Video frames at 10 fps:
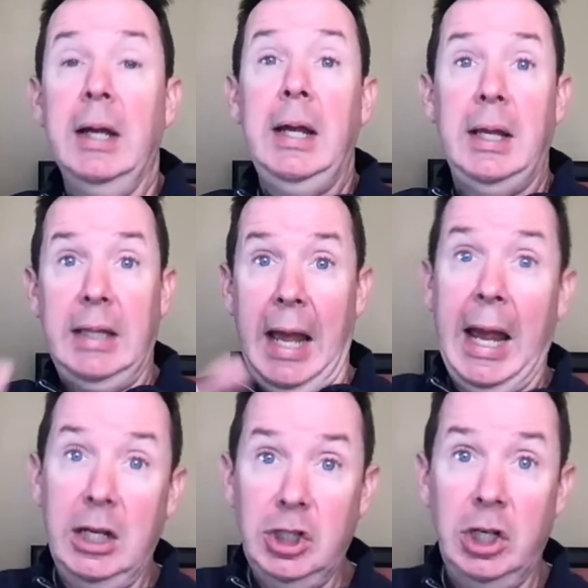in the
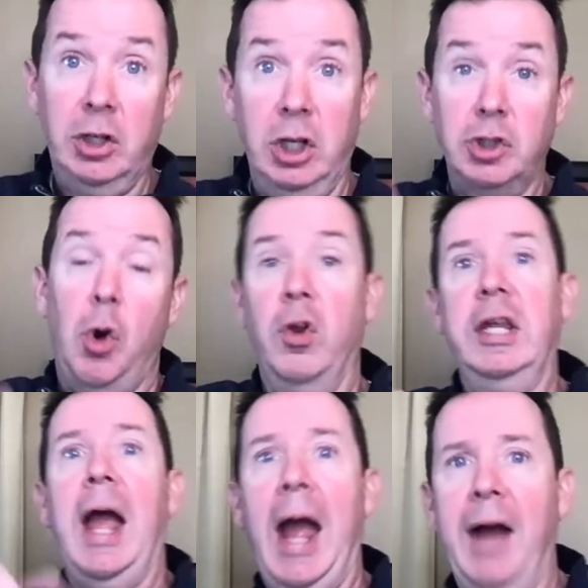asynchronous or
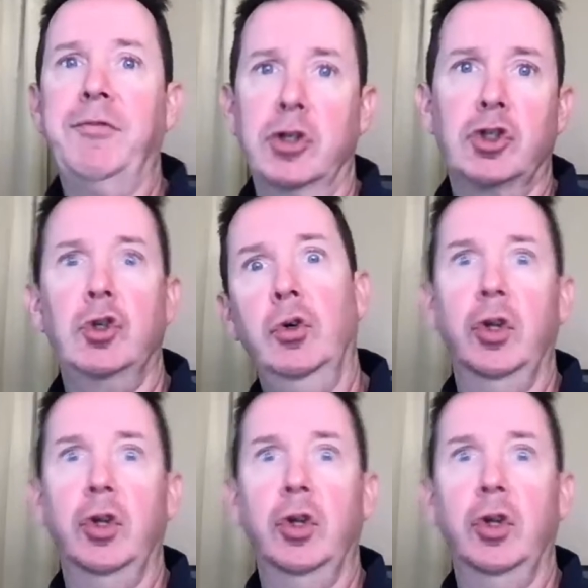the after school,